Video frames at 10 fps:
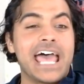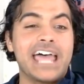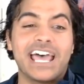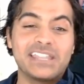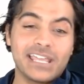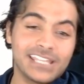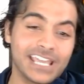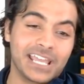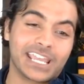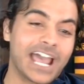
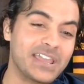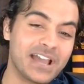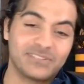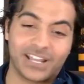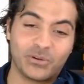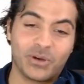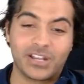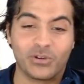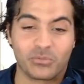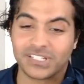And I know
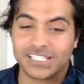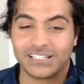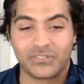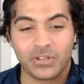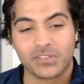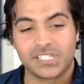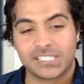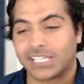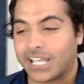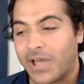Marissa definitely knows this.
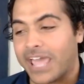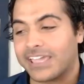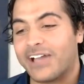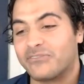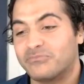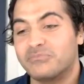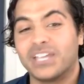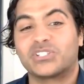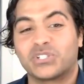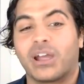Like, I've
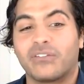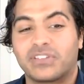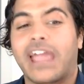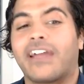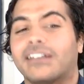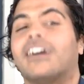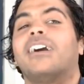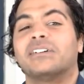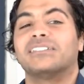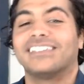made sure I've carried
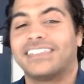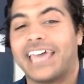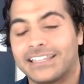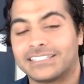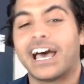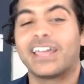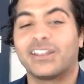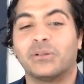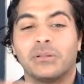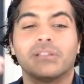on that
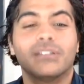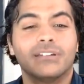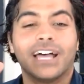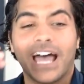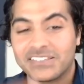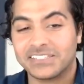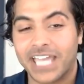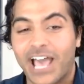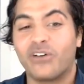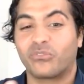title
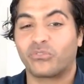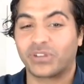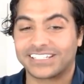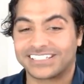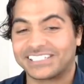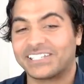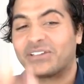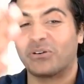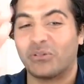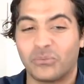to every
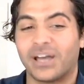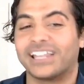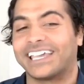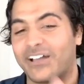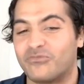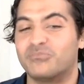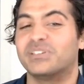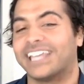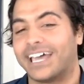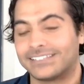single wedding I've
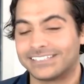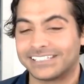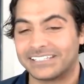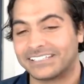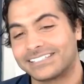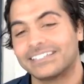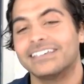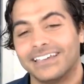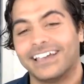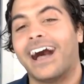been at since.
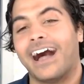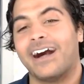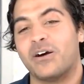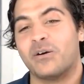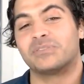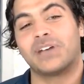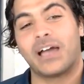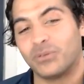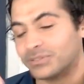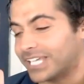So I
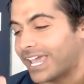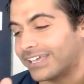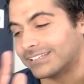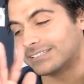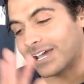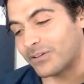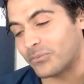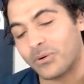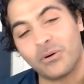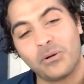will dance. I
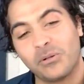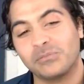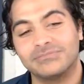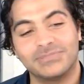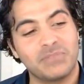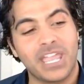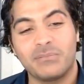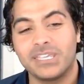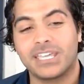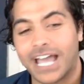will
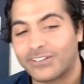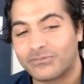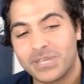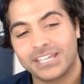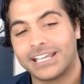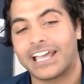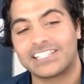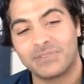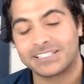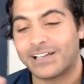maybe kind of make an ass
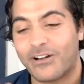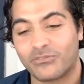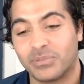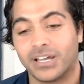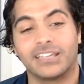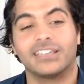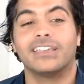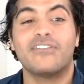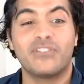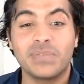of myself, but
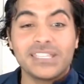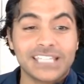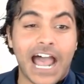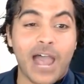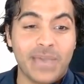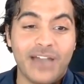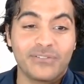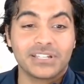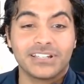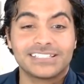if it means I'm
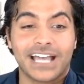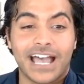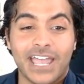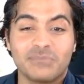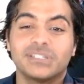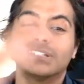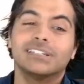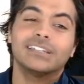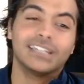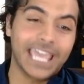having a good time
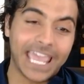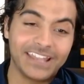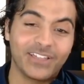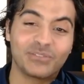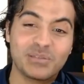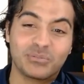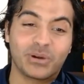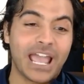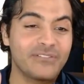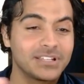and other people
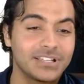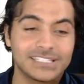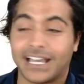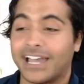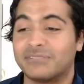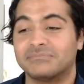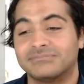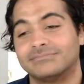are having a good time,